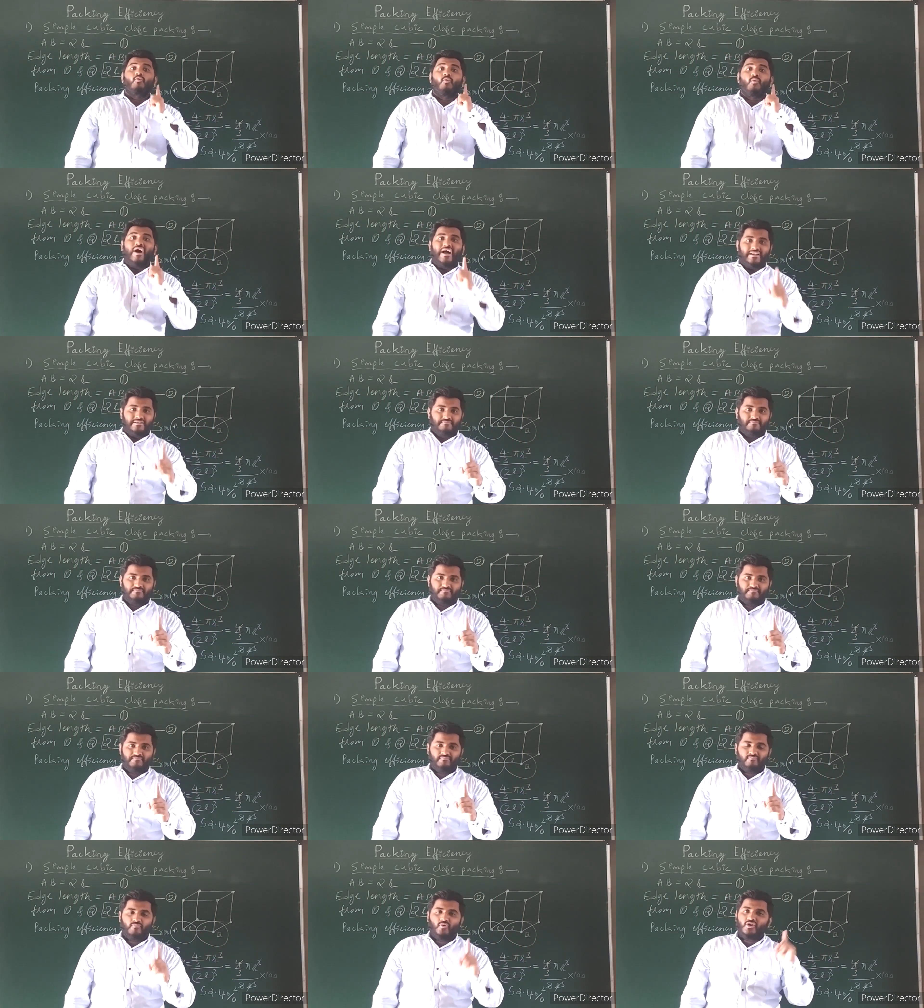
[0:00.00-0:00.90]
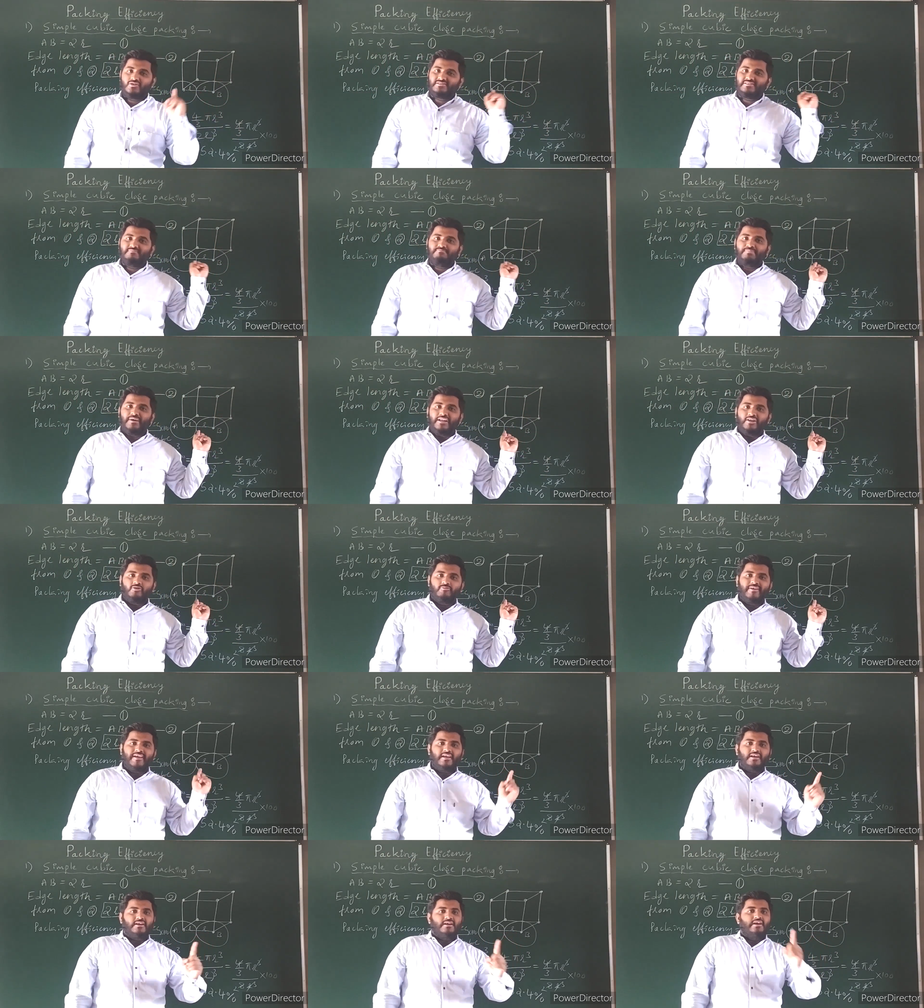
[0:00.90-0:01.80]
1. For a simple
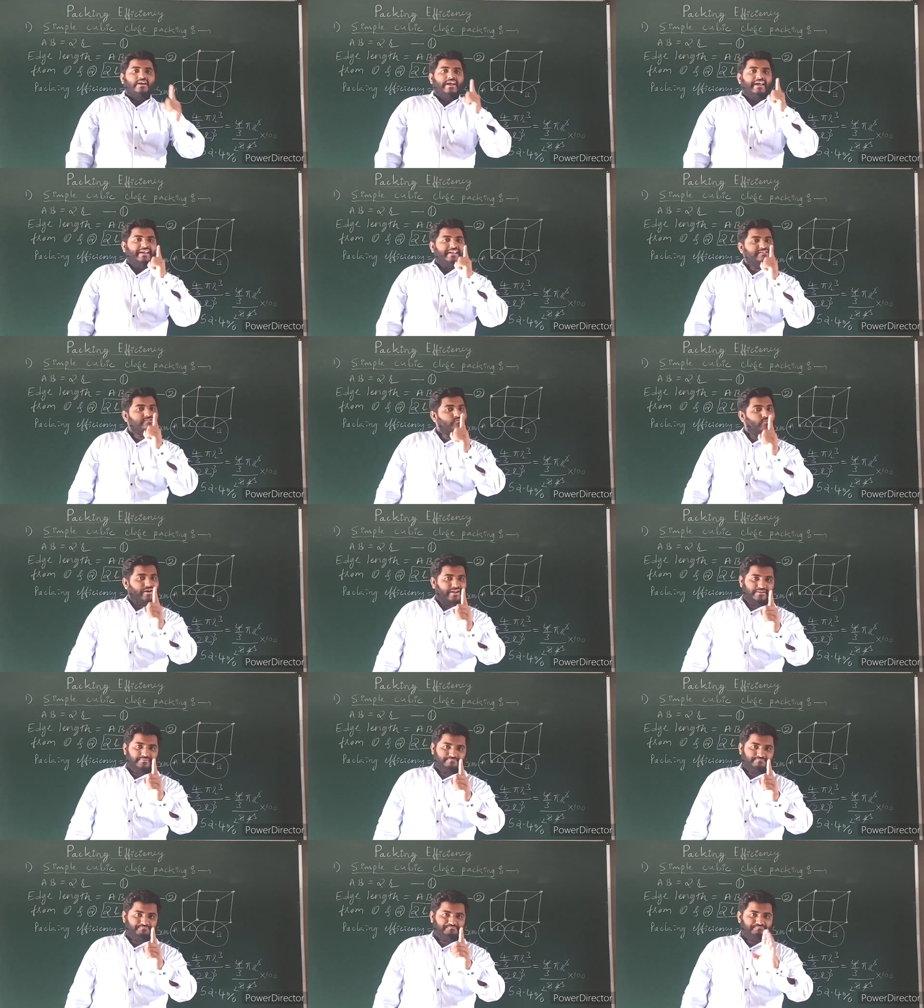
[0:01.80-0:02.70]
cubic, it is 1.